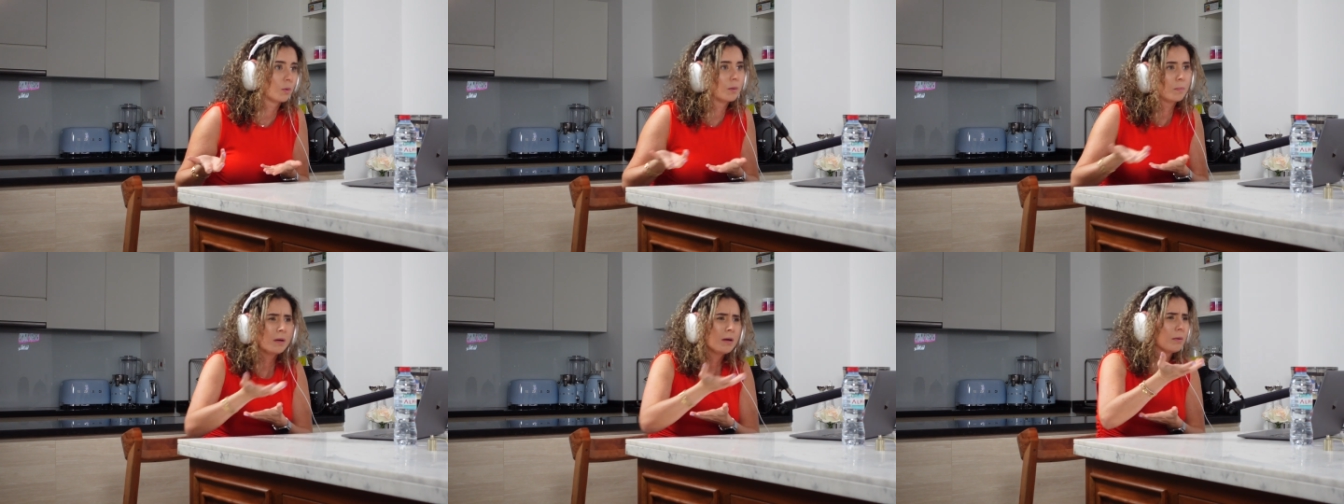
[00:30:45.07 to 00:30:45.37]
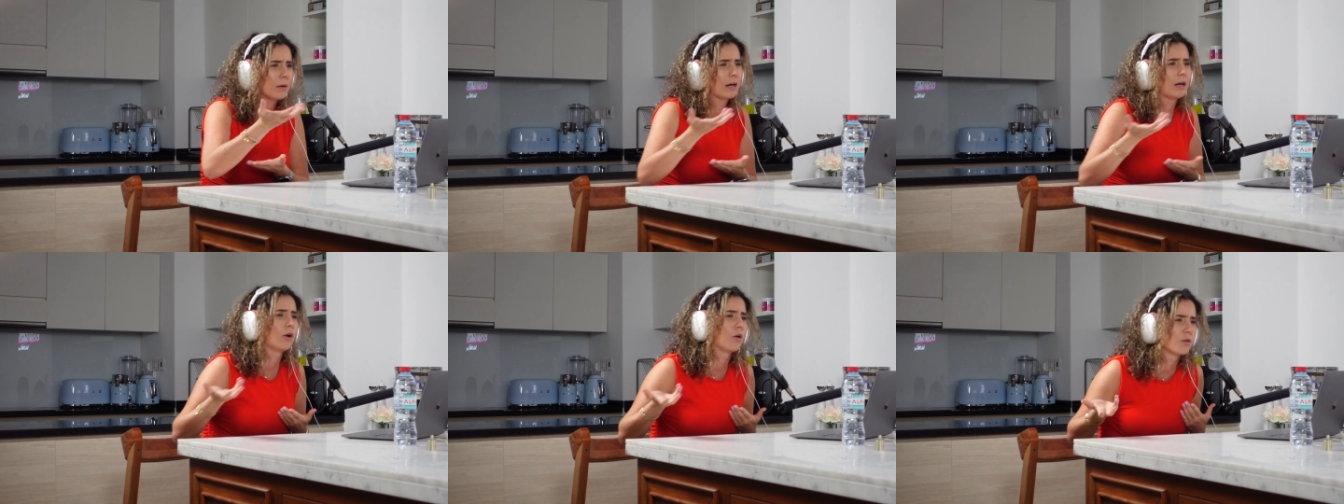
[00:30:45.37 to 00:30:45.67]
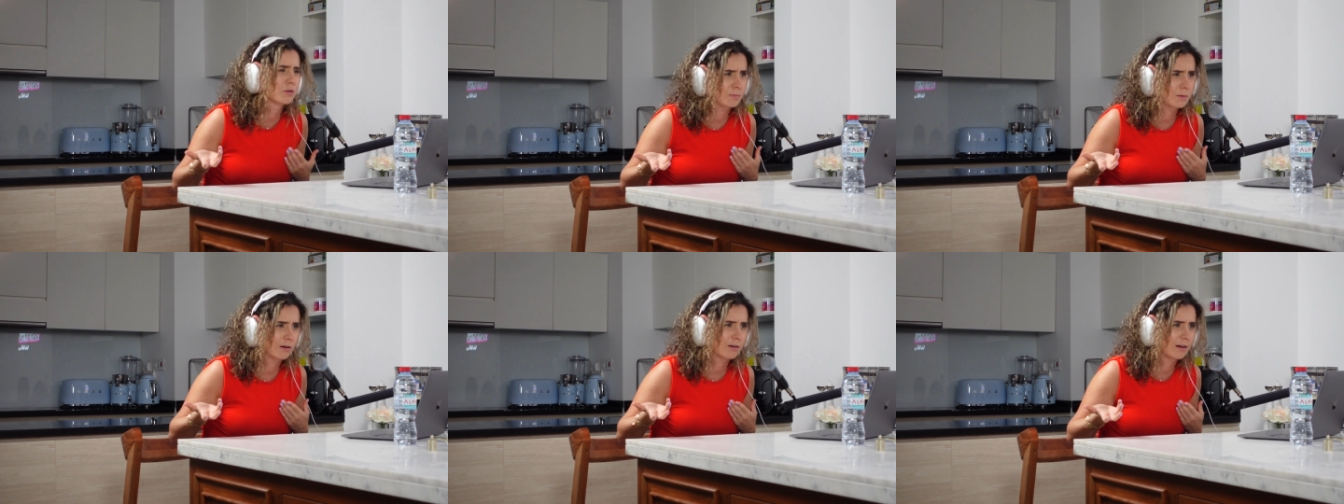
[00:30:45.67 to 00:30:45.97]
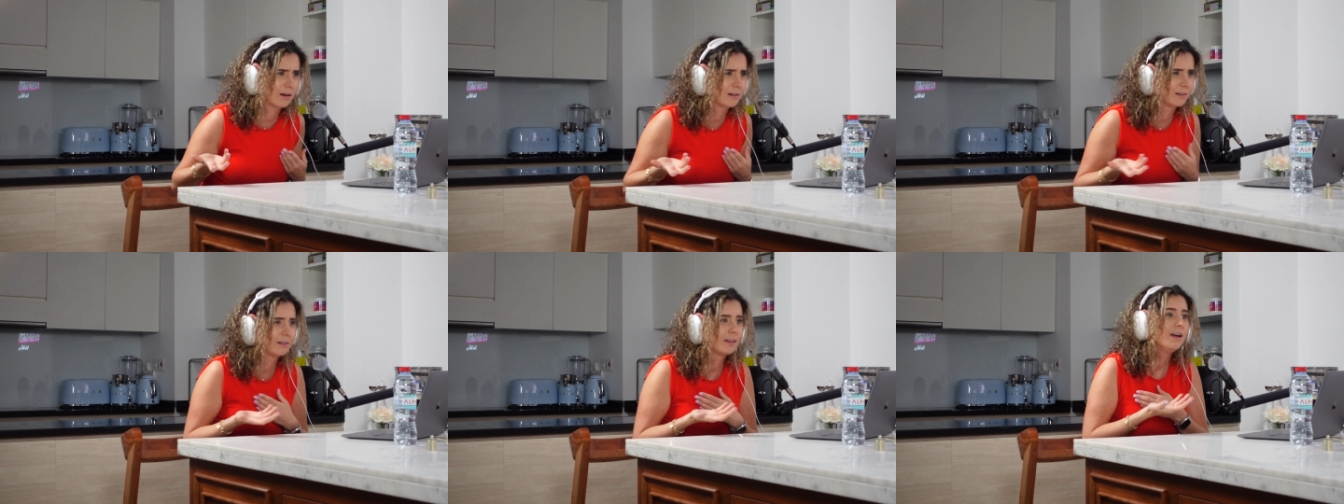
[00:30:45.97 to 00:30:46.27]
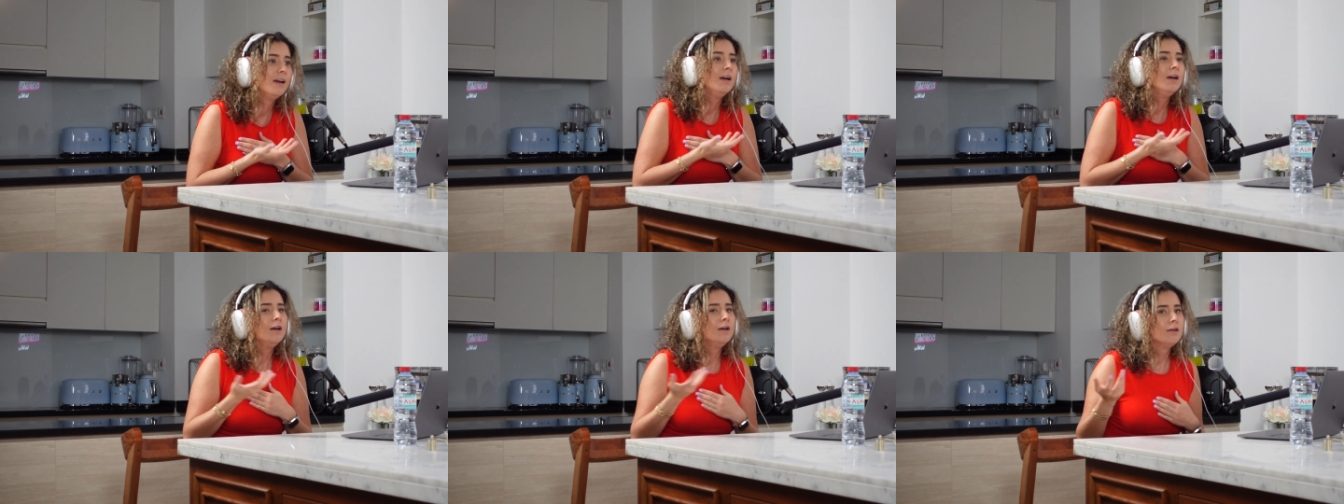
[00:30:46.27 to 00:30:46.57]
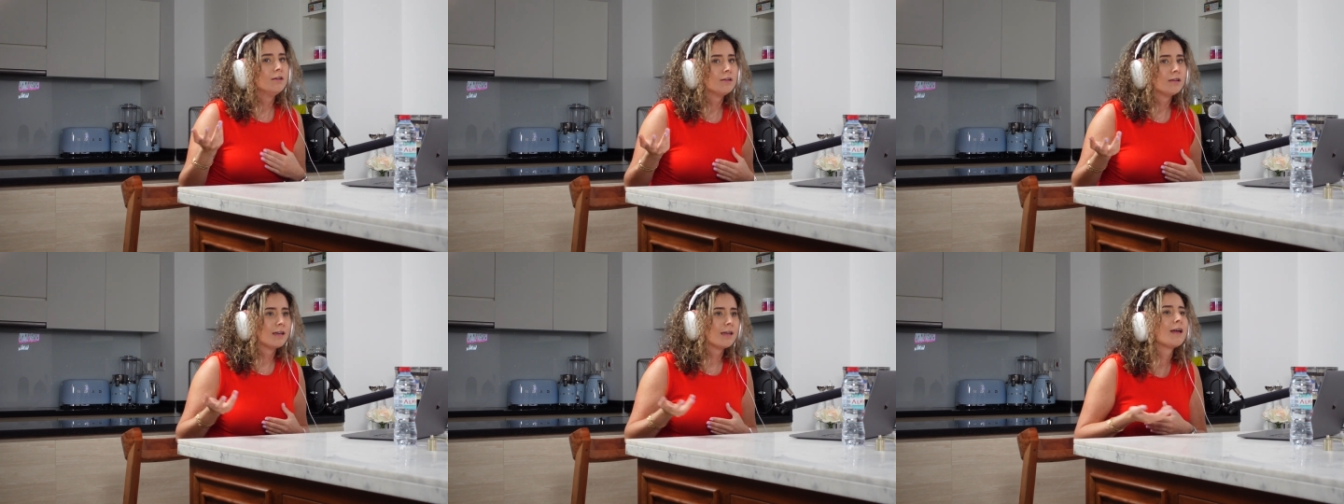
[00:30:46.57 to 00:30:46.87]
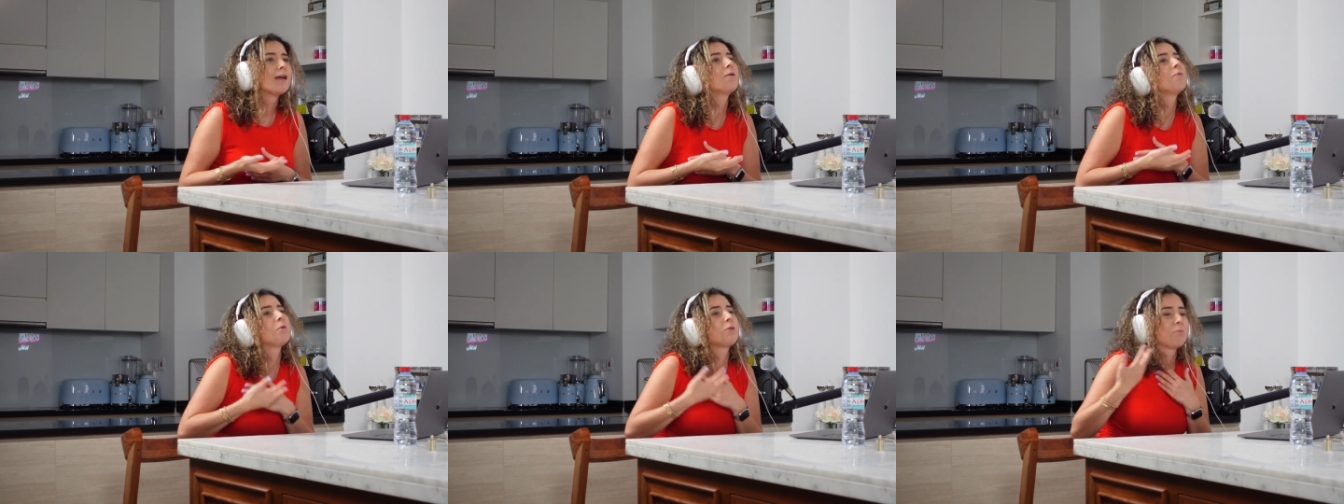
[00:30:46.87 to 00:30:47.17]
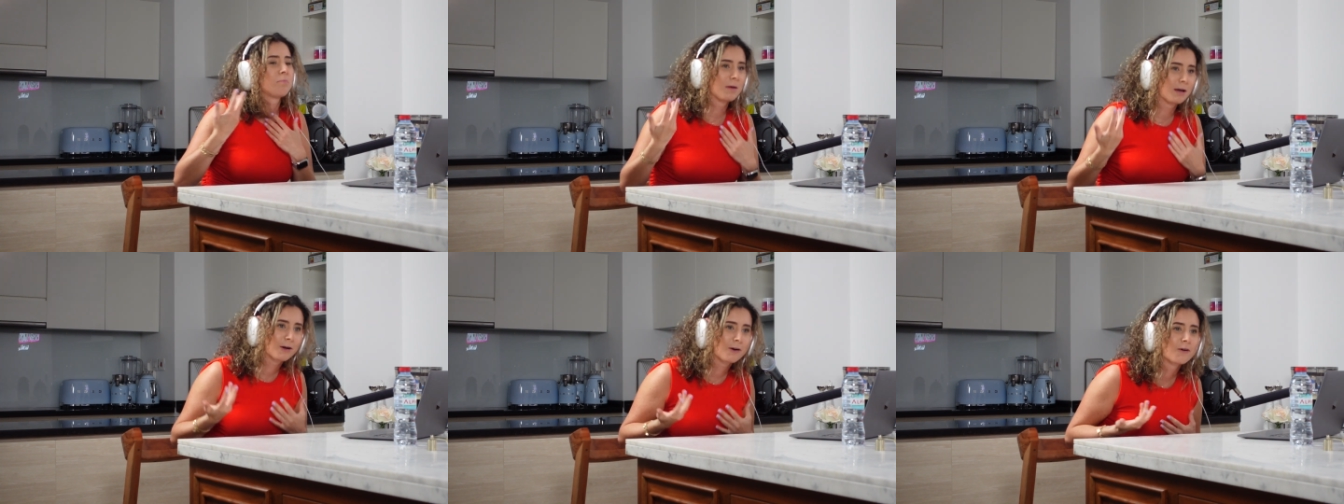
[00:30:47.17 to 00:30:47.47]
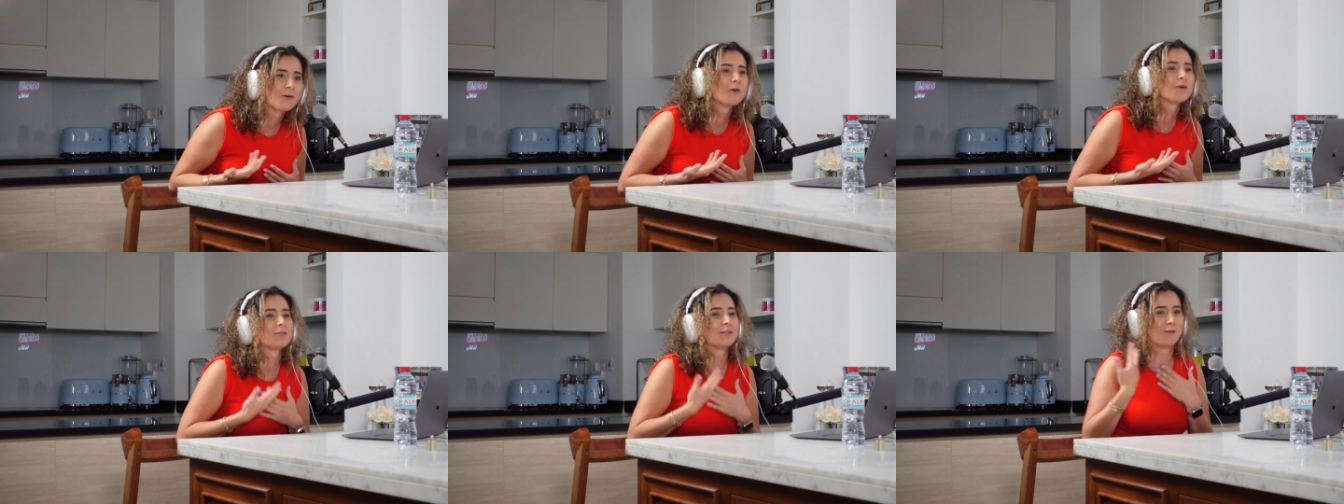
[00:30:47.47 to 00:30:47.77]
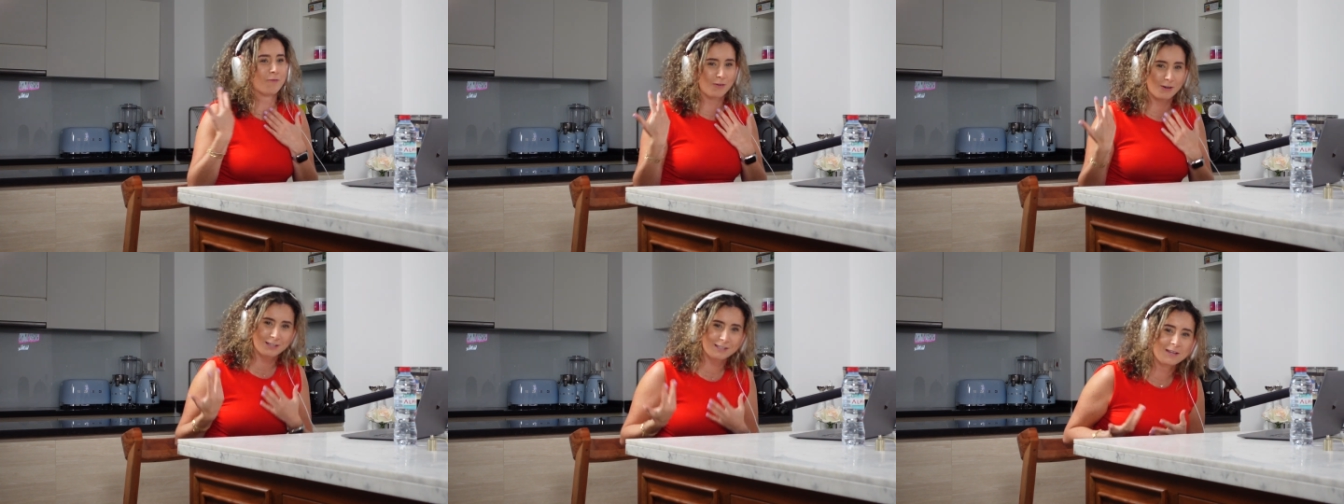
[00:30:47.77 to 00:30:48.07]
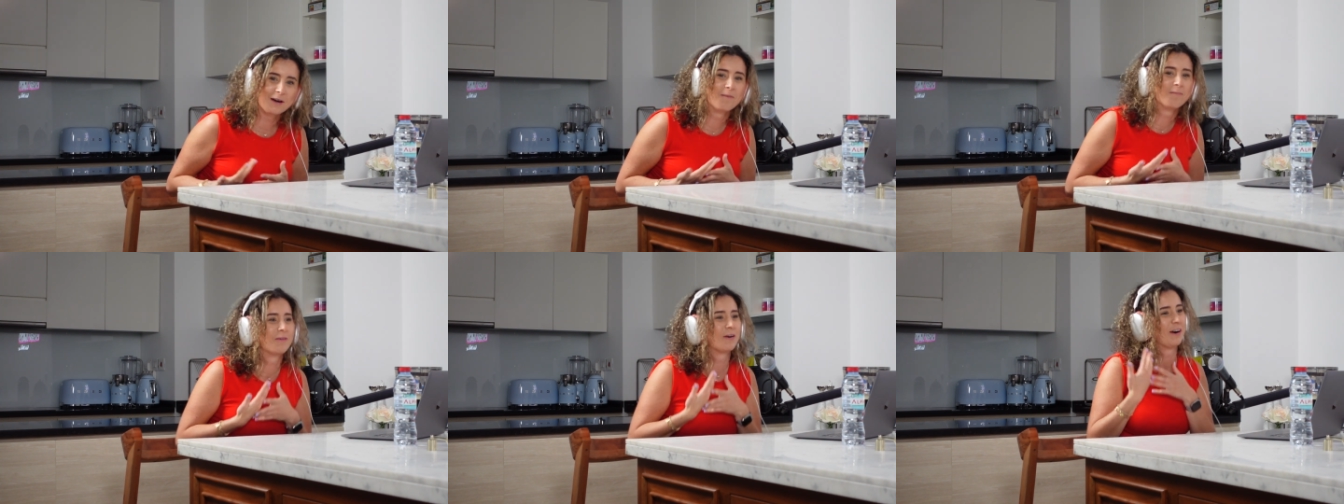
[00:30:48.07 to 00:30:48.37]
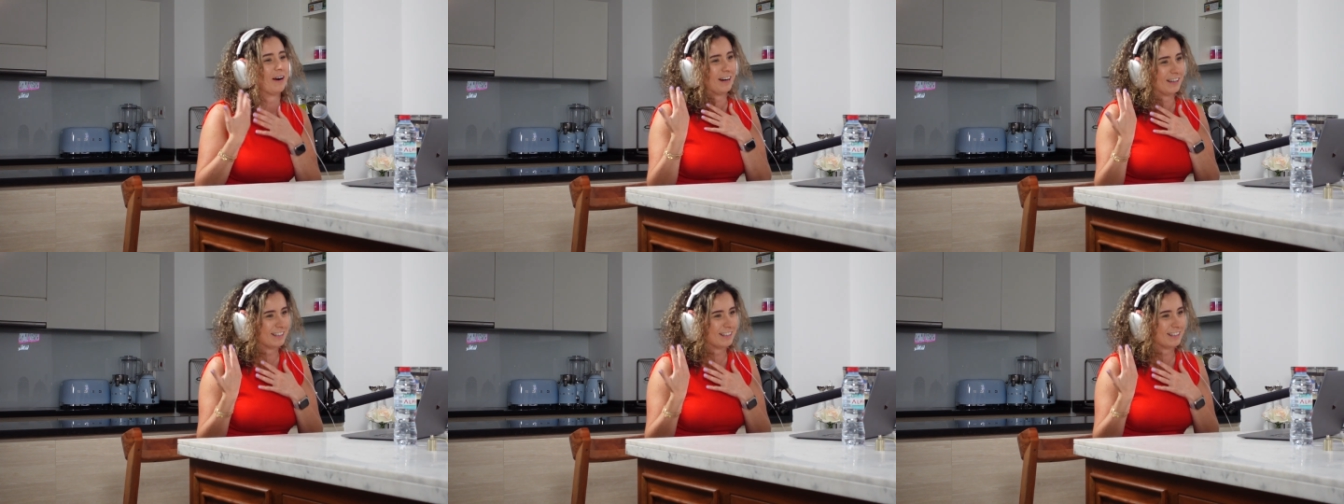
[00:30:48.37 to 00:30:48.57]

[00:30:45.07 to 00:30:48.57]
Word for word: And we already know this about Khaled. Yeah, in with Mykonos every summer.